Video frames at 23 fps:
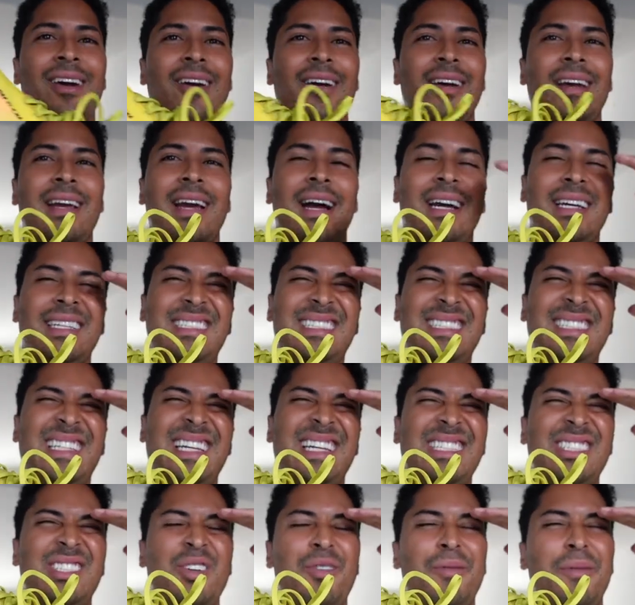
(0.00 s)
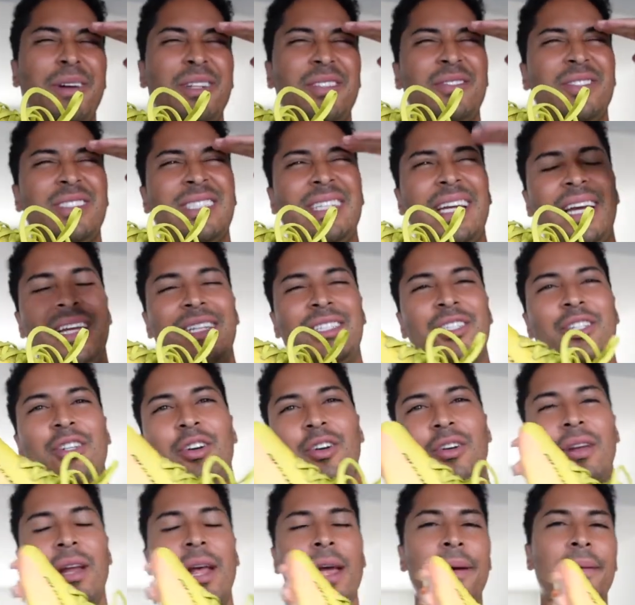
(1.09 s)
All right, guys, thanks so much for staying
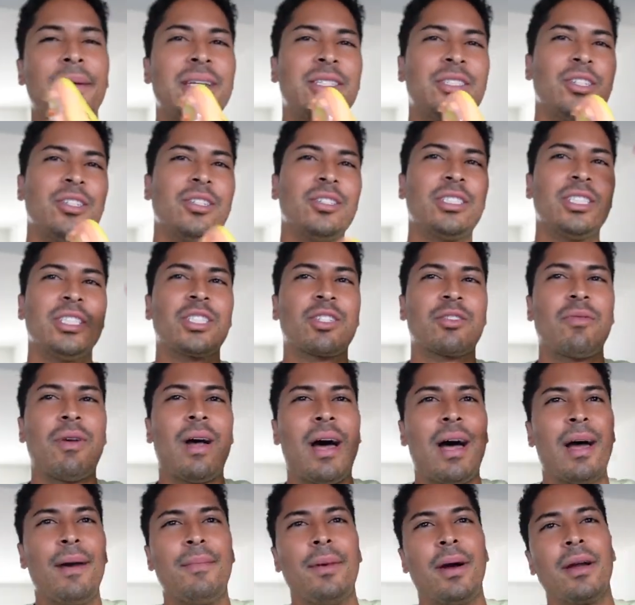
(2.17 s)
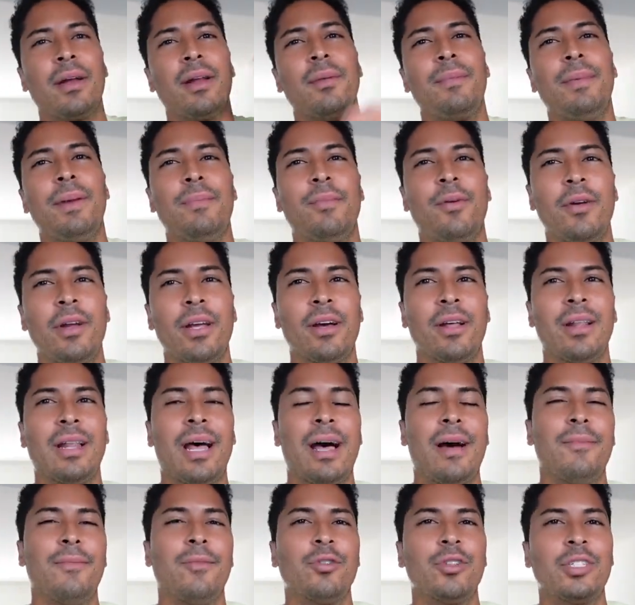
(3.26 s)
tuned. Make sure to subscribe. I'm gonna be putting a
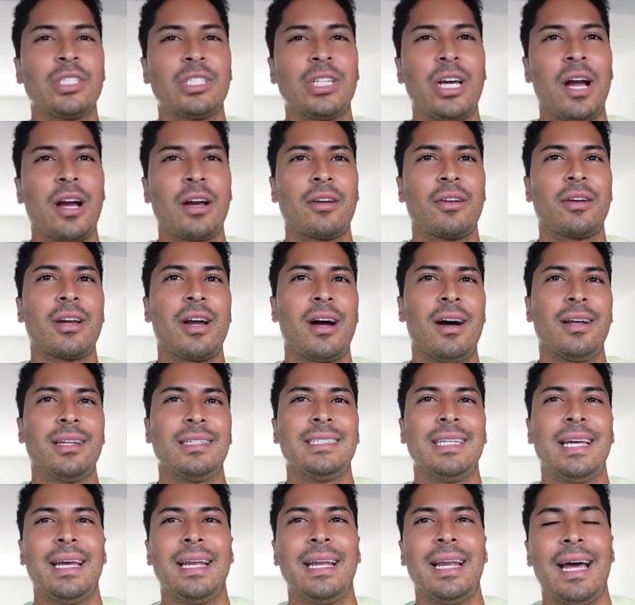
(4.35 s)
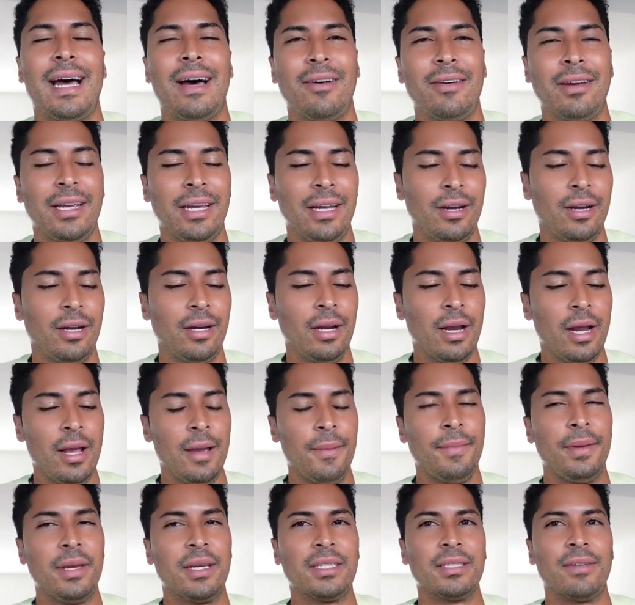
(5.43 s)
lot more soccer content out here,
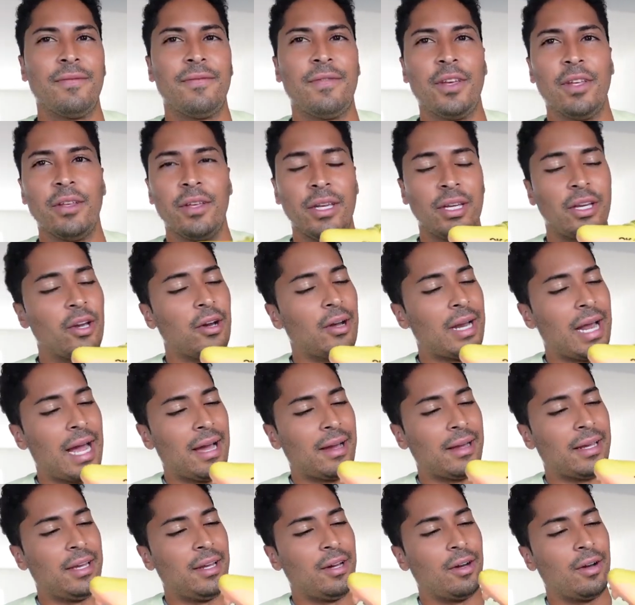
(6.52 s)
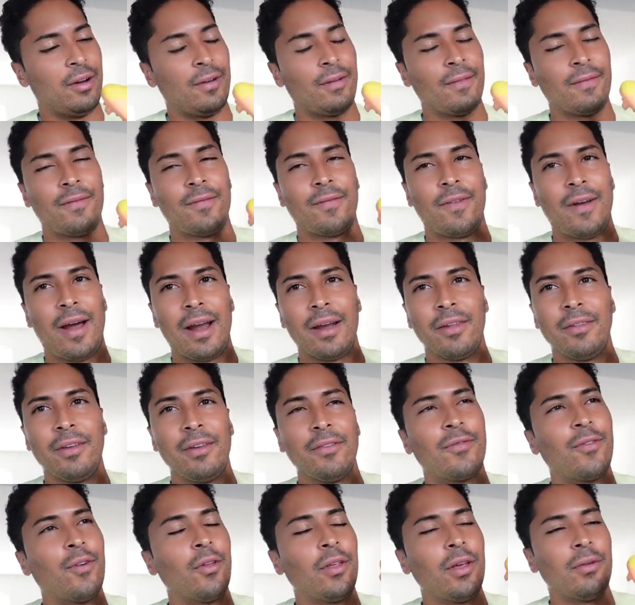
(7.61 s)
because I'm feeling good out here. Finally,
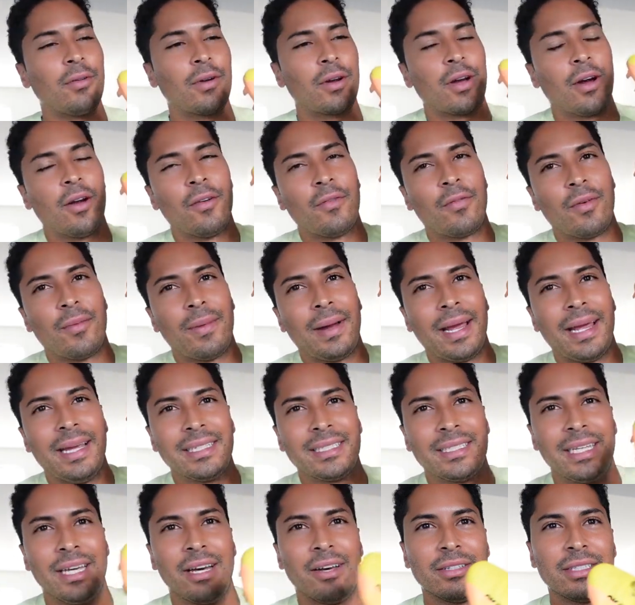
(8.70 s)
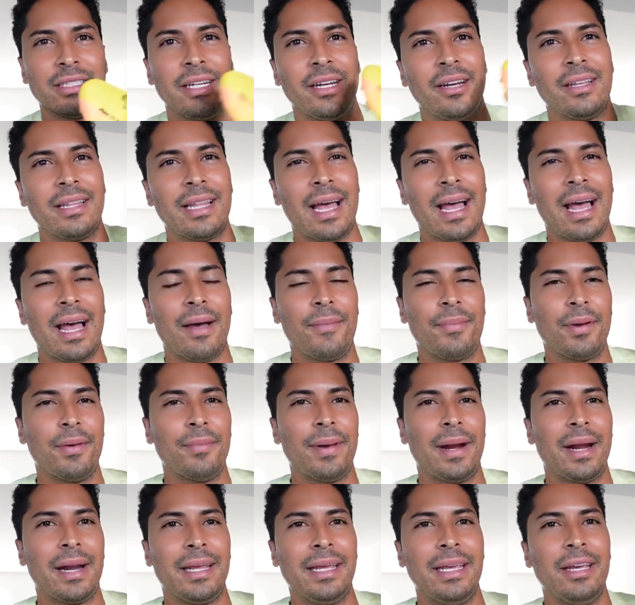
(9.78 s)
fully recovered from my ACL tear that happened
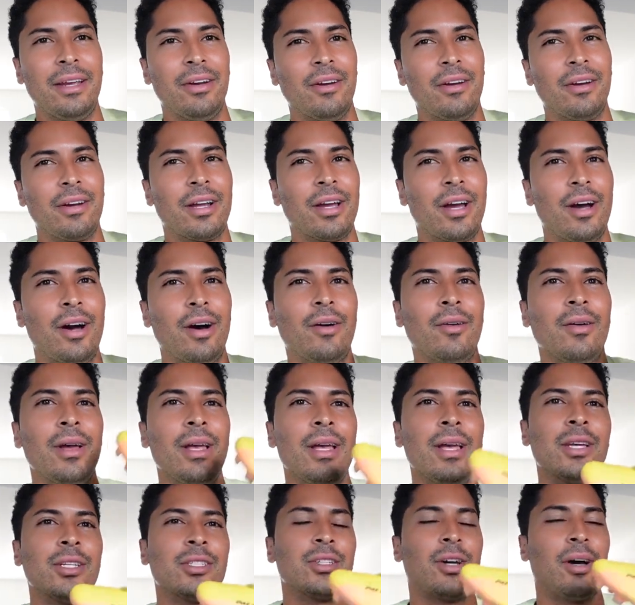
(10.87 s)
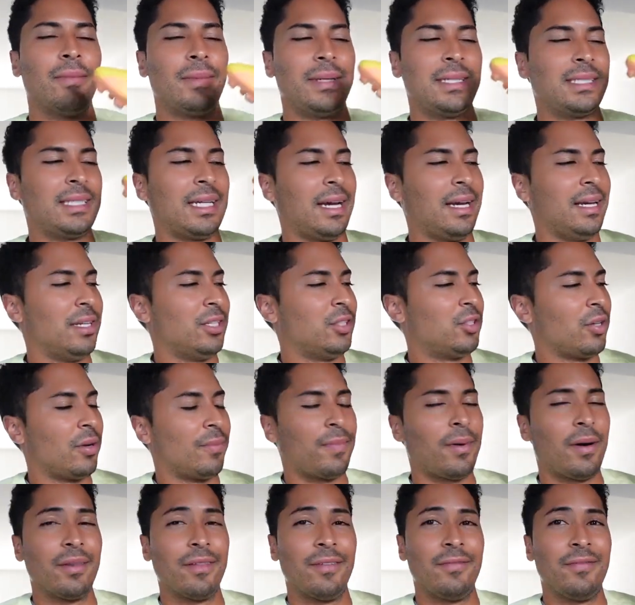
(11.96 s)
about a year ago. So I'm excited to jump
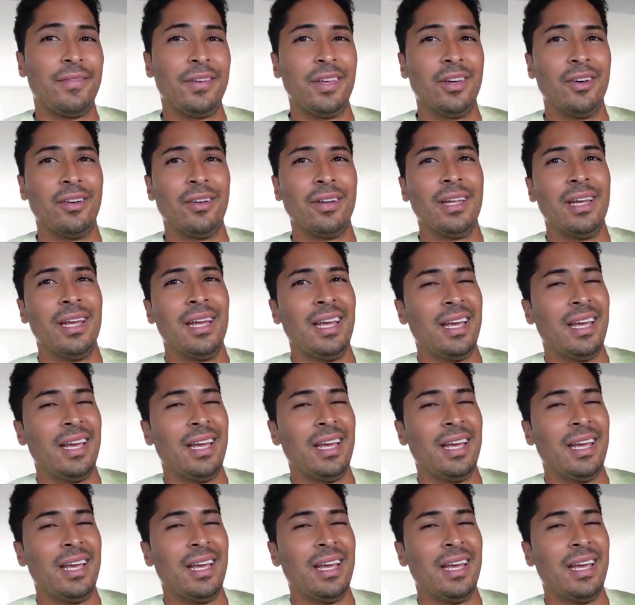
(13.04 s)
on the field